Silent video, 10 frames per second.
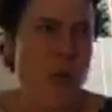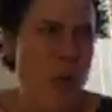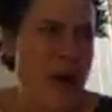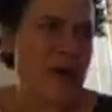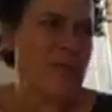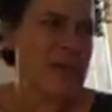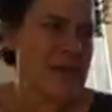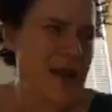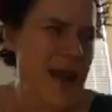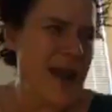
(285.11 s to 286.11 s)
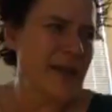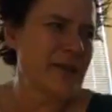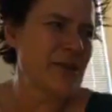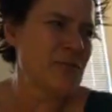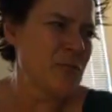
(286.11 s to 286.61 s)
what it would take
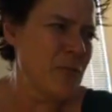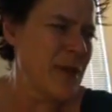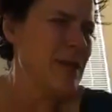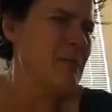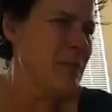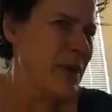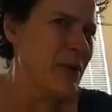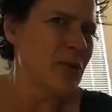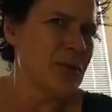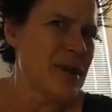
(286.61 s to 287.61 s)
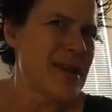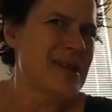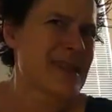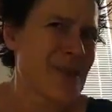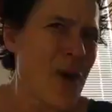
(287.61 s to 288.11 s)
to rebuild
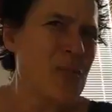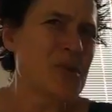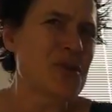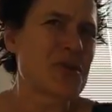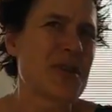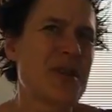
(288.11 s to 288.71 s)
these sculptures,